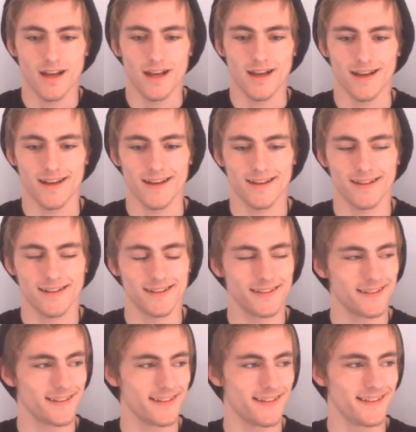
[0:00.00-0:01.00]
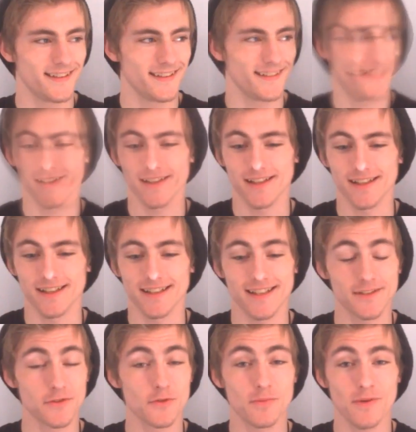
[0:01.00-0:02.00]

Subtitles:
And these are all